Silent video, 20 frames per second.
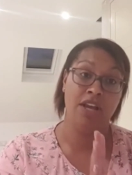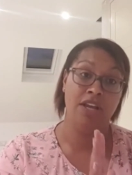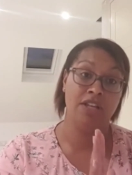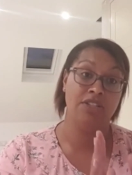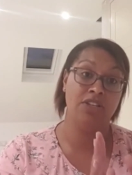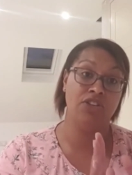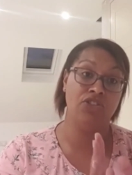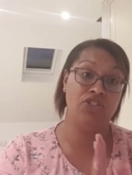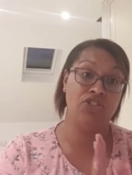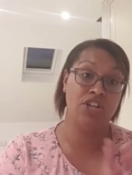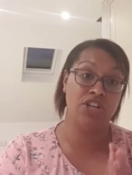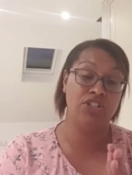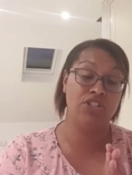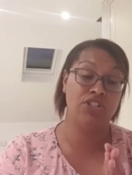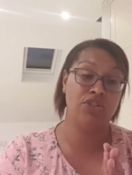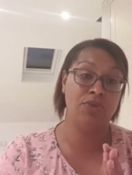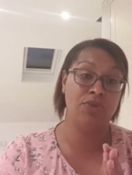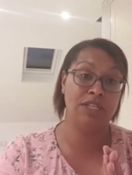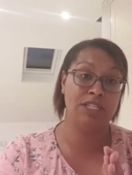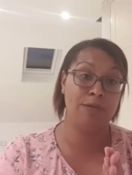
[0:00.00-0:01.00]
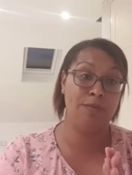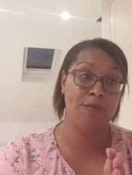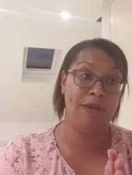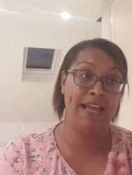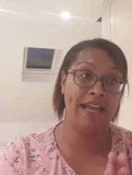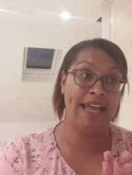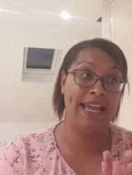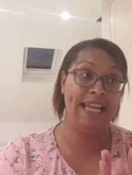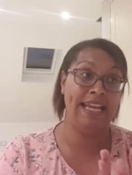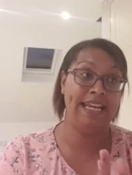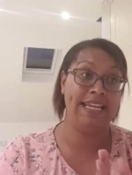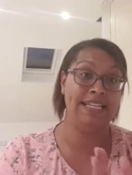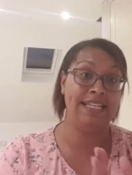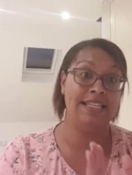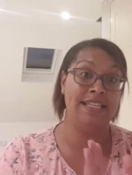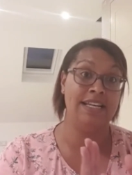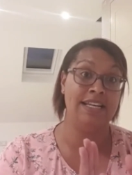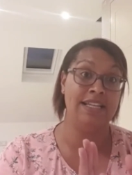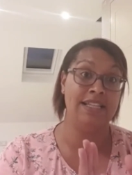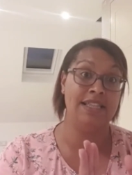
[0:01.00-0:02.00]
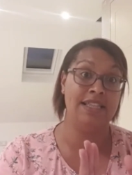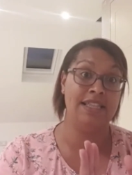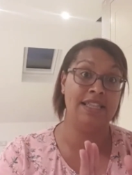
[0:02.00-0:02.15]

So just to explain that